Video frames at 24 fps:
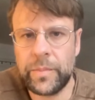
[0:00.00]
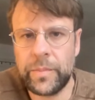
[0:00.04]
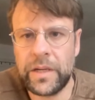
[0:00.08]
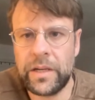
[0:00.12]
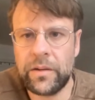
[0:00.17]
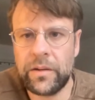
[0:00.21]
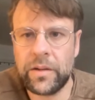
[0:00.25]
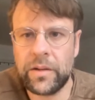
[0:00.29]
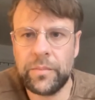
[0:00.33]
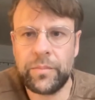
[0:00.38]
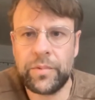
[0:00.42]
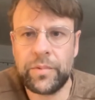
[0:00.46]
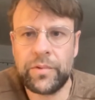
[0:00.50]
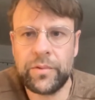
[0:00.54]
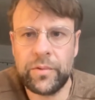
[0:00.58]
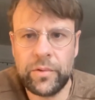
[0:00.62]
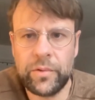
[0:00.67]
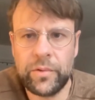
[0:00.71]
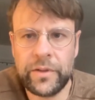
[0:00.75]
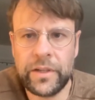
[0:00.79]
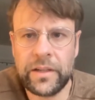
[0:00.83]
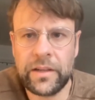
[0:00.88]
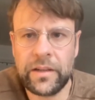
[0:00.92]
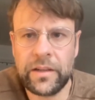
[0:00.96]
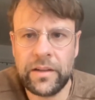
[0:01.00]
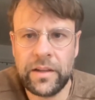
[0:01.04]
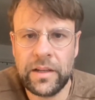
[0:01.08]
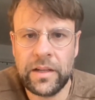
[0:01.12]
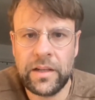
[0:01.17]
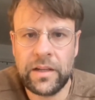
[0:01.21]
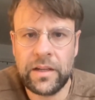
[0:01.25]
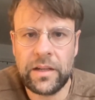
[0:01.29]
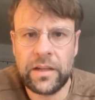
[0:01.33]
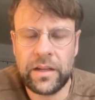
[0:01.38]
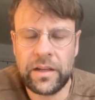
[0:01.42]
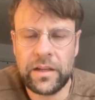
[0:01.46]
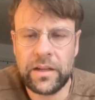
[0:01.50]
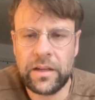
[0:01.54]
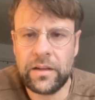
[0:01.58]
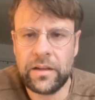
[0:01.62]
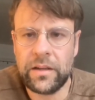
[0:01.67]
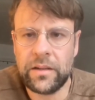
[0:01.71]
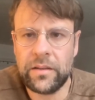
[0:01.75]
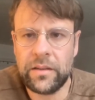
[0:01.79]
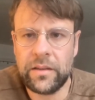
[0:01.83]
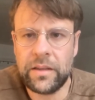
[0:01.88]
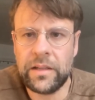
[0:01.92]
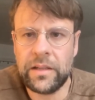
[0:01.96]
about improving
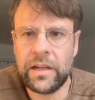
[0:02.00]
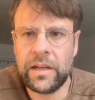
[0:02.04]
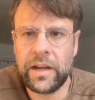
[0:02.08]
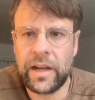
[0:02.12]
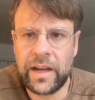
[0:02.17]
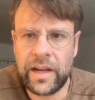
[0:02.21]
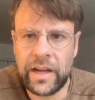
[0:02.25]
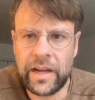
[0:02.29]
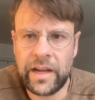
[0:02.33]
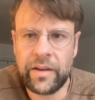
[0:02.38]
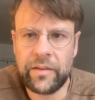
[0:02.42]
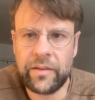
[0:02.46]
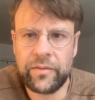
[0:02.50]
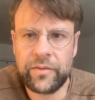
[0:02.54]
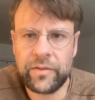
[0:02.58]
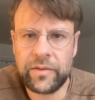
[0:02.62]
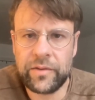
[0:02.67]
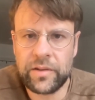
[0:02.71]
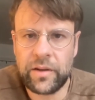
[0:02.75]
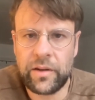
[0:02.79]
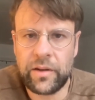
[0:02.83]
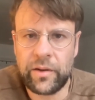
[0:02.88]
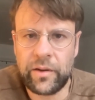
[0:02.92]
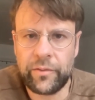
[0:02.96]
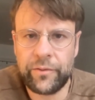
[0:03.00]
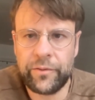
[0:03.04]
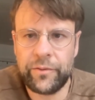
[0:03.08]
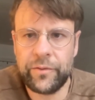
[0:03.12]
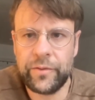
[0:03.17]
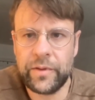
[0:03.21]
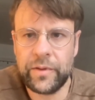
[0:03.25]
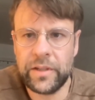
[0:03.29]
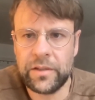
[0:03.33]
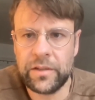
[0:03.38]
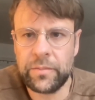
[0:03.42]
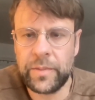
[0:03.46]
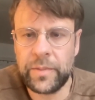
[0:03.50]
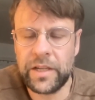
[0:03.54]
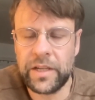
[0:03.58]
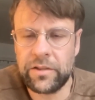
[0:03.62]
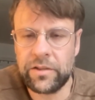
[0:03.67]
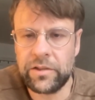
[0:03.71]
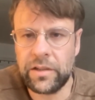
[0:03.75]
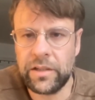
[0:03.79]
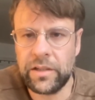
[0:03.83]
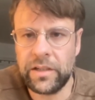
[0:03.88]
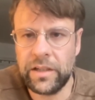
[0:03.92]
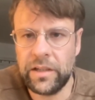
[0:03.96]
uh, the lives of
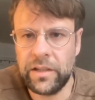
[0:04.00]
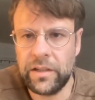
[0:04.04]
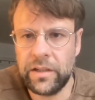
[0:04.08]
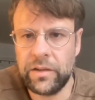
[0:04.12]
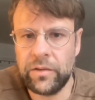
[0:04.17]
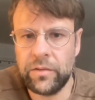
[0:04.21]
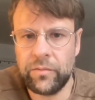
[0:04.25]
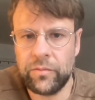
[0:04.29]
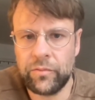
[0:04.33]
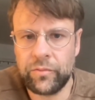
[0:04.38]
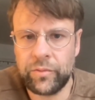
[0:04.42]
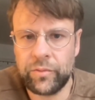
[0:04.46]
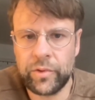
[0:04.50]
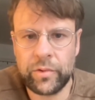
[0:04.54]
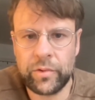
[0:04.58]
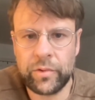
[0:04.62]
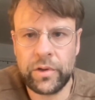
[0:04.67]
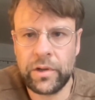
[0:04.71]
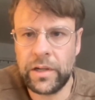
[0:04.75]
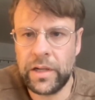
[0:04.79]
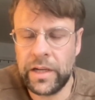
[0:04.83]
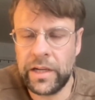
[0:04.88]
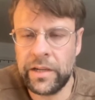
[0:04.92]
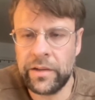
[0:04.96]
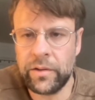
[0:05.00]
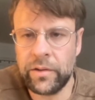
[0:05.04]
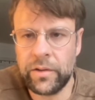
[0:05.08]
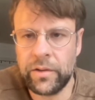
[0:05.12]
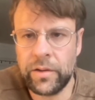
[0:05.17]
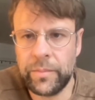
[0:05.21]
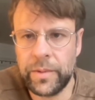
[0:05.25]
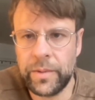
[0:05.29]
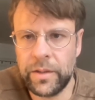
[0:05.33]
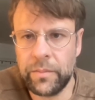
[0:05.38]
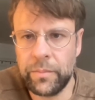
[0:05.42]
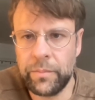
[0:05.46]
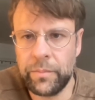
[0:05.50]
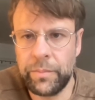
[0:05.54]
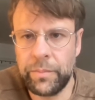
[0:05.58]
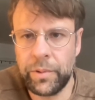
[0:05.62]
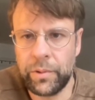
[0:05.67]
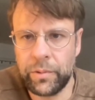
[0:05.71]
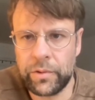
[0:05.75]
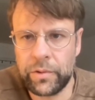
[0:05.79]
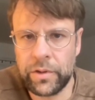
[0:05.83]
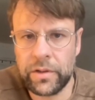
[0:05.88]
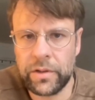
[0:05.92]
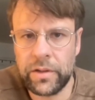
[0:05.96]
especially rural and urban
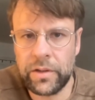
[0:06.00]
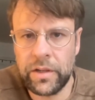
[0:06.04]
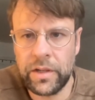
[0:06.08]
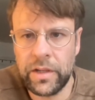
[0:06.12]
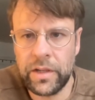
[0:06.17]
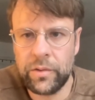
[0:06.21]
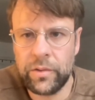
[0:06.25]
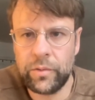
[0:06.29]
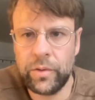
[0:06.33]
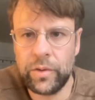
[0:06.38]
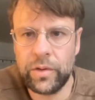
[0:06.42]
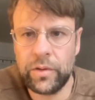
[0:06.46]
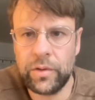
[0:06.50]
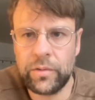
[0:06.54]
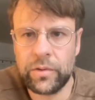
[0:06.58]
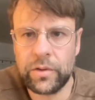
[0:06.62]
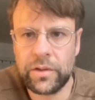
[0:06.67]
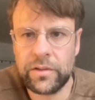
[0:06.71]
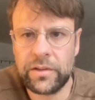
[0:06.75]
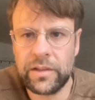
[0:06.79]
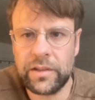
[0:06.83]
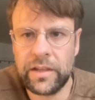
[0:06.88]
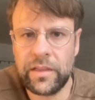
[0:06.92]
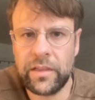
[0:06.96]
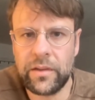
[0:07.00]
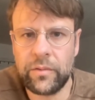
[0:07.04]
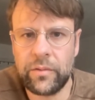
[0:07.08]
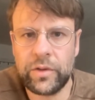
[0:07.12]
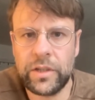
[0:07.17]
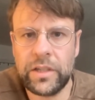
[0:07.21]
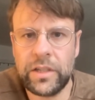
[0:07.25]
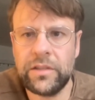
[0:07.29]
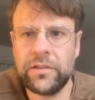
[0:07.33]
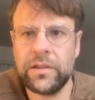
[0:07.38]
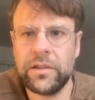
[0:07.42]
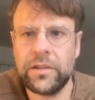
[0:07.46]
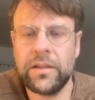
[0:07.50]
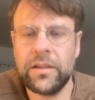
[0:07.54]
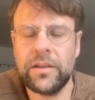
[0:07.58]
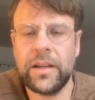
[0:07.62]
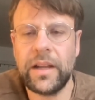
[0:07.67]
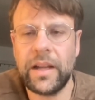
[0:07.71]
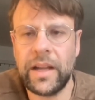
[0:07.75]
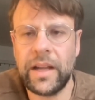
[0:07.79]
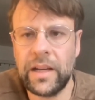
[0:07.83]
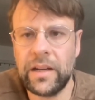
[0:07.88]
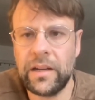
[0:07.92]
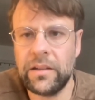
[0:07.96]
poor Uyghurs in the region,
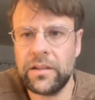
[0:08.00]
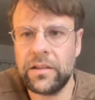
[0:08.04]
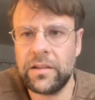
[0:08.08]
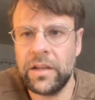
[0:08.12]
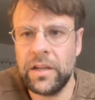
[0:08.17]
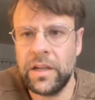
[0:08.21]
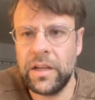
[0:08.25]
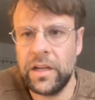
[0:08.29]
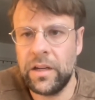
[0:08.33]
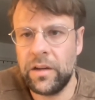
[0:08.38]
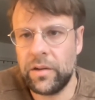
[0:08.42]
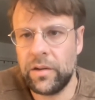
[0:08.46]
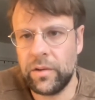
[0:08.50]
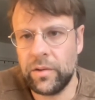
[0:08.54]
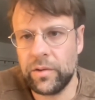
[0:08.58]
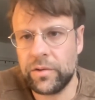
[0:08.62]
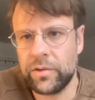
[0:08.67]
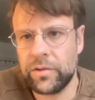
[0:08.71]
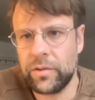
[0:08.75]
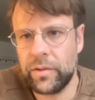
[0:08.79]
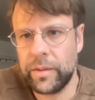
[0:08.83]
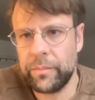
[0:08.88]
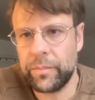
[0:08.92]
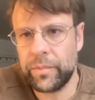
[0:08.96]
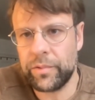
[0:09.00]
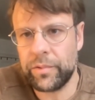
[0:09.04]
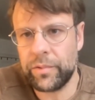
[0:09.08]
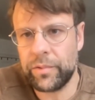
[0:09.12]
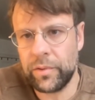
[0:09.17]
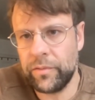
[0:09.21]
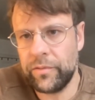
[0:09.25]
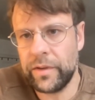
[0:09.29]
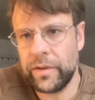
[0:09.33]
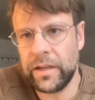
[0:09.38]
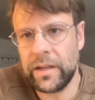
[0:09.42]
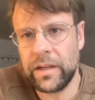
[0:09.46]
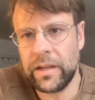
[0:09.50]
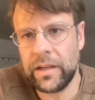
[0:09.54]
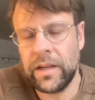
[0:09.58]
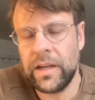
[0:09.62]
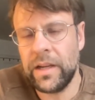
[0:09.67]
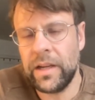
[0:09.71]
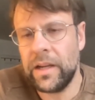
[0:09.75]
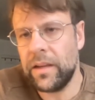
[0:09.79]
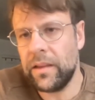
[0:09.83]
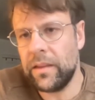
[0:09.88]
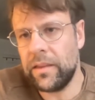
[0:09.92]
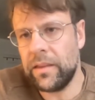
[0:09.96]
and also improving
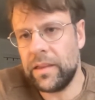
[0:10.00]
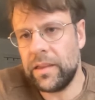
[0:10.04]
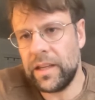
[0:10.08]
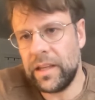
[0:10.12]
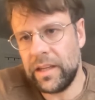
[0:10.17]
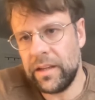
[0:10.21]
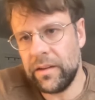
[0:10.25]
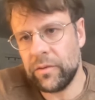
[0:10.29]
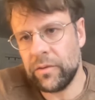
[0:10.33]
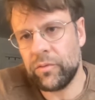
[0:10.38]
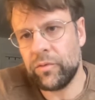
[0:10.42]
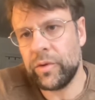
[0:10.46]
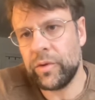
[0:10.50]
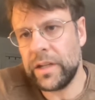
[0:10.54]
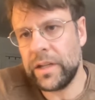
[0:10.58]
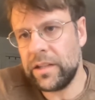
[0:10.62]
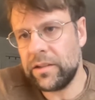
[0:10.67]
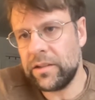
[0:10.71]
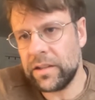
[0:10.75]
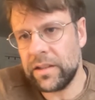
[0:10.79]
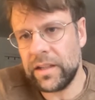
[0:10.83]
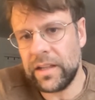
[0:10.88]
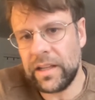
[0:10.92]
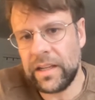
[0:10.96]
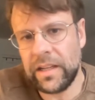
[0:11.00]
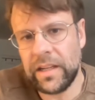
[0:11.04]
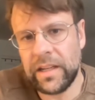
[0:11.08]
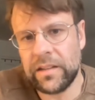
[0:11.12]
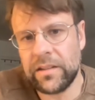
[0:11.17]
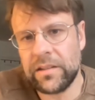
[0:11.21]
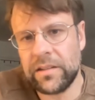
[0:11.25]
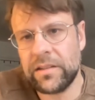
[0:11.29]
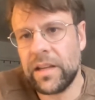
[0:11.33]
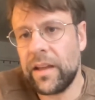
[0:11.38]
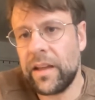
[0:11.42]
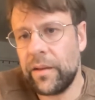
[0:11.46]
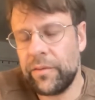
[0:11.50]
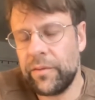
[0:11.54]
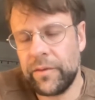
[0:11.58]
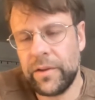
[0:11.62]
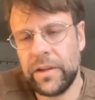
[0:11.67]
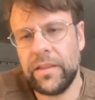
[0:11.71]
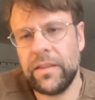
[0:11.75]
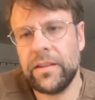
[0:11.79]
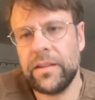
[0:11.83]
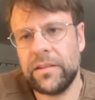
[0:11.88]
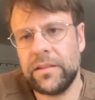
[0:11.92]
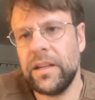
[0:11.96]
the region in itself
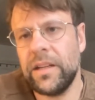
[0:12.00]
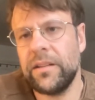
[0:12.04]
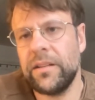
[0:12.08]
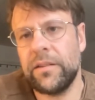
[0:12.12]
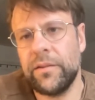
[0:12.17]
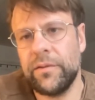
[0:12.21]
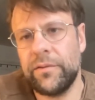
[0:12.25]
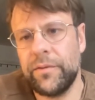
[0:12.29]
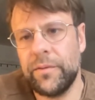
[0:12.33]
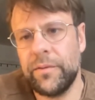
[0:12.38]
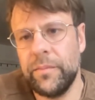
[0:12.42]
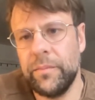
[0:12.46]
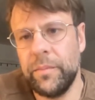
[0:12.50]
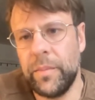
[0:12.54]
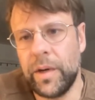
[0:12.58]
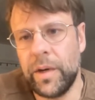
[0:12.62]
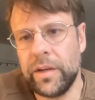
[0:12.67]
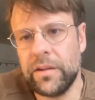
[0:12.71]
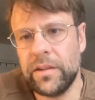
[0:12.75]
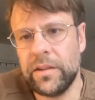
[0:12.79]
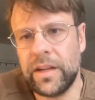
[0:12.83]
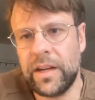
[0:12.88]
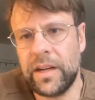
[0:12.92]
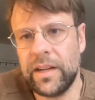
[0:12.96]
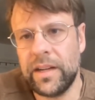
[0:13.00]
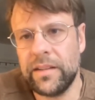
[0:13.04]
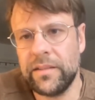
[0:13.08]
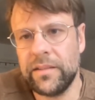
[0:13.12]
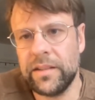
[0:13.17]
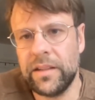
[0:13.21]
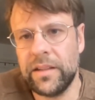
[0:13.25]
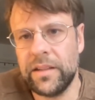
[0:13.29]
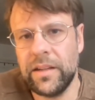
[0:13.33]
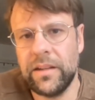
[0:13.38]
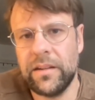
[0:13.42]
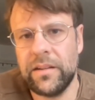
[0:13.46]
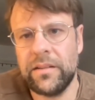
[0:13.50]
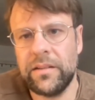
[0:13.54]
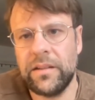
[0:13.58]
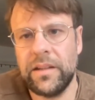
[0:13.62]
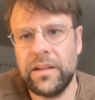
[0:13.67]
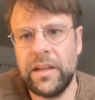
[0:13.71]
in the sense of modernizing it.